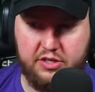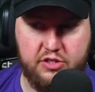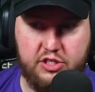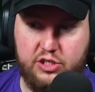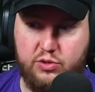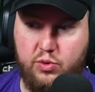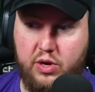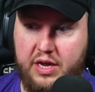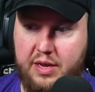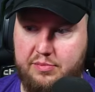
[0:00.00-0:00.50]

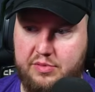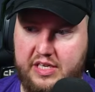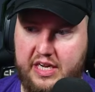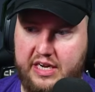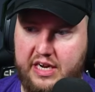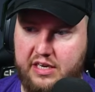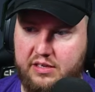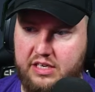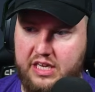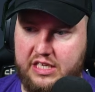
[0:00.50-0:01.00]
Just want him
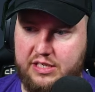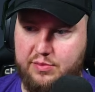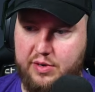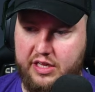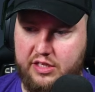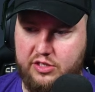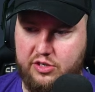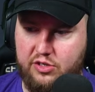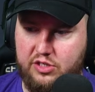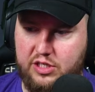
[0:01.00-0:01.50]
taking as
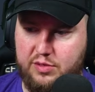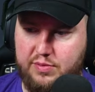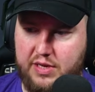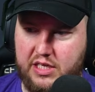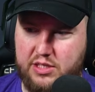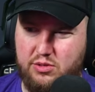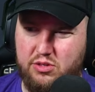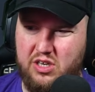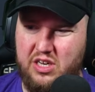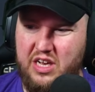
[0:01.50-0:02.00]
many turns as
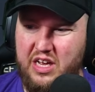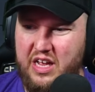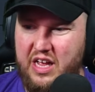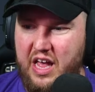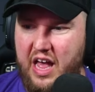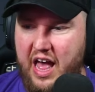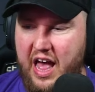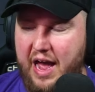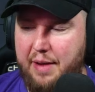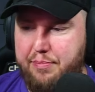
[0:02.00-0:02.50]
possible.
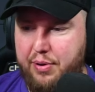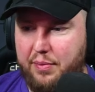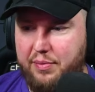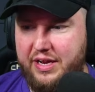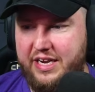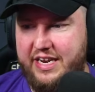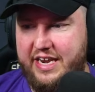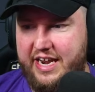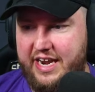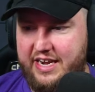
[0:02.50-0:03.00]
I
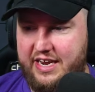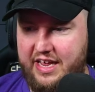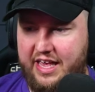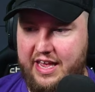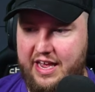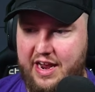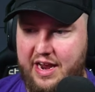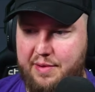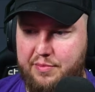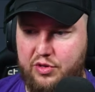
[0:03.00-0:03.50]
probably need to
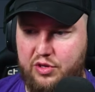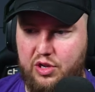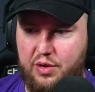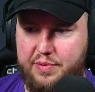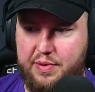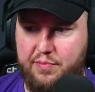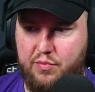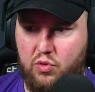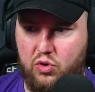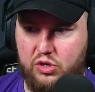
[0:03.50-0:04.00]
get him a little bit more